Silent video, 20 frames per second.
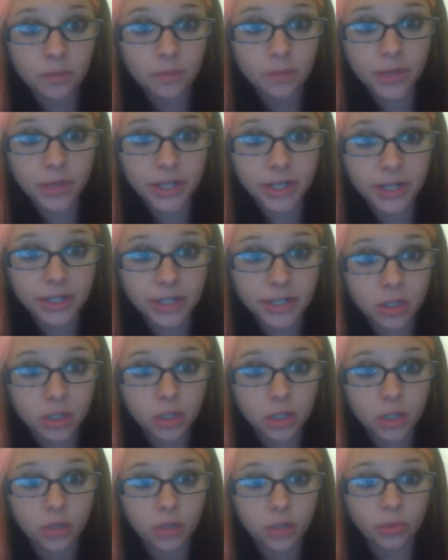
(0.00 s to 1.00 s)
but
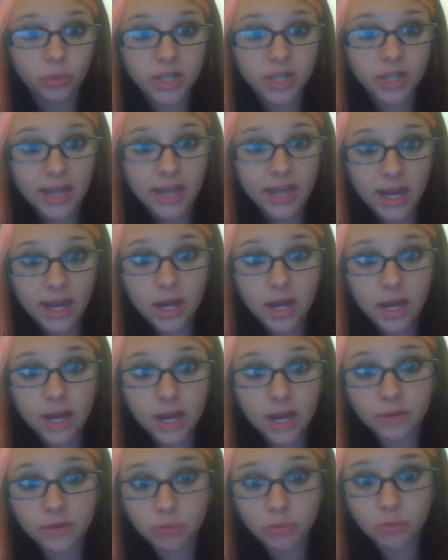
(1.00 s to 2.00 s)
we can
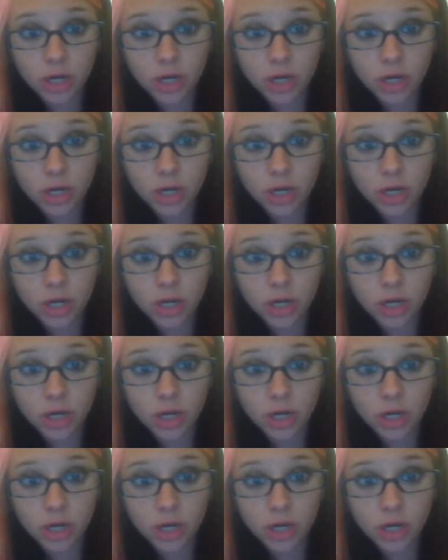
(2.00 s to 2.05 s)
have your